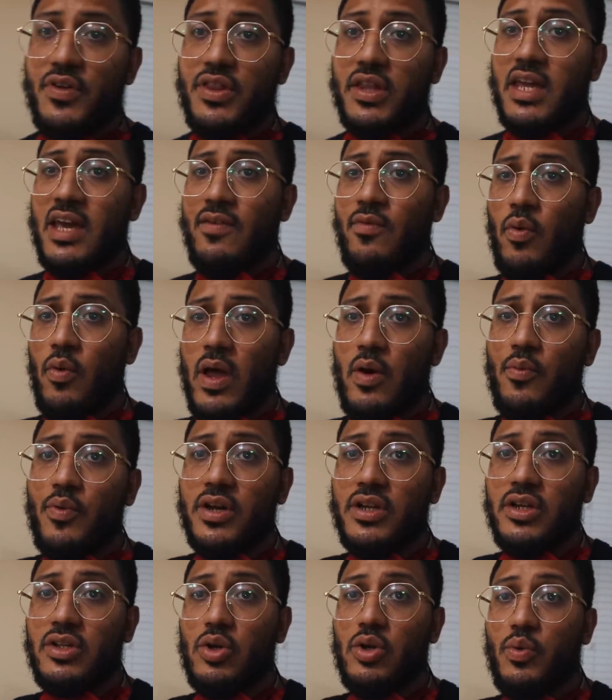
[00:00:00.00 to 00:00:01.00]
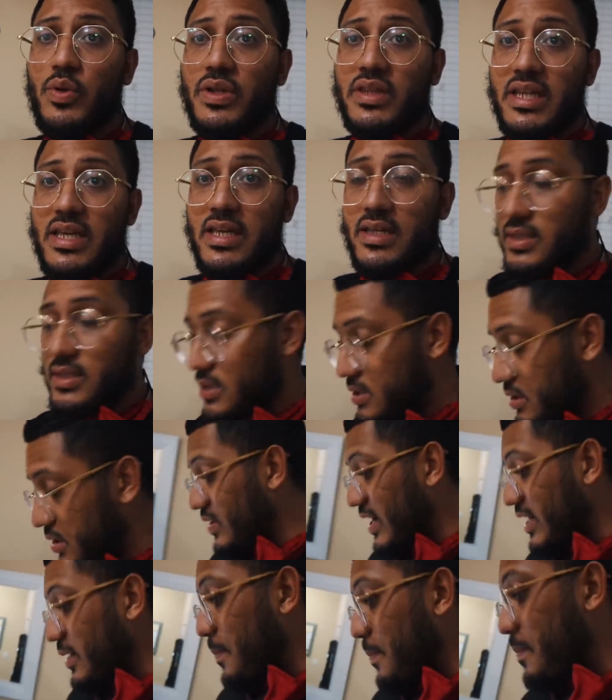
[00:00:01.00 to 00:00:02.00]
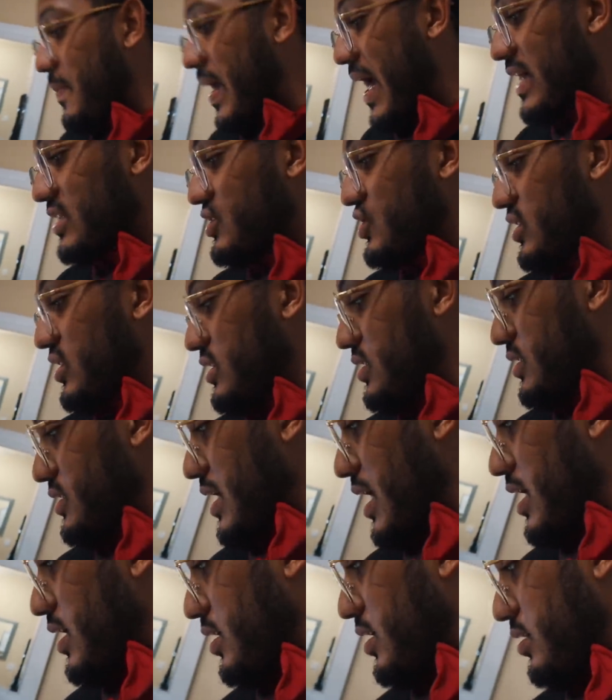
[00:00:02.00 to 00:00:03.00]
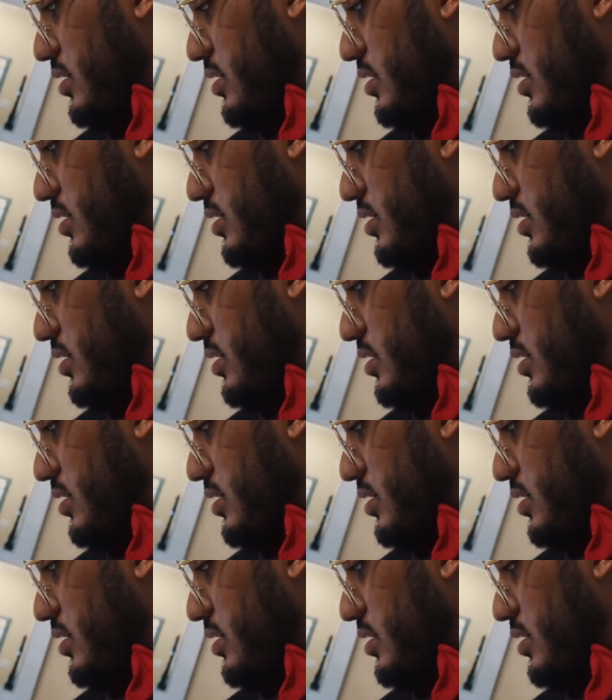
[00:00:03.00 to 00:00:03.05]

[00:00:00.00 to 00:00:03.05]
for the giveaway we're gonna do with these. You got a matching set